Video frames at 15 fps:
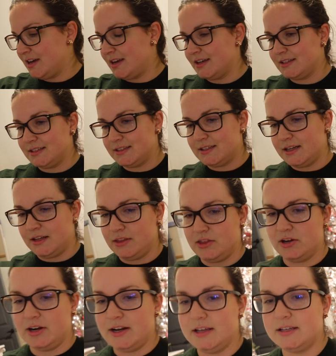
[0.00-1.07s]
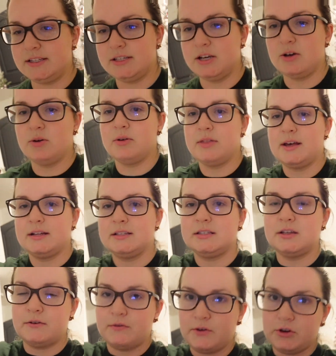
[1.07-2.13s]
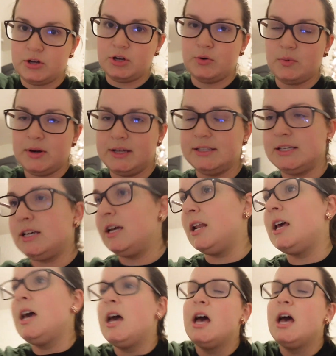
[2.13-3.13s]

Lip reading: I guess it's 9:30, so that's for good reason.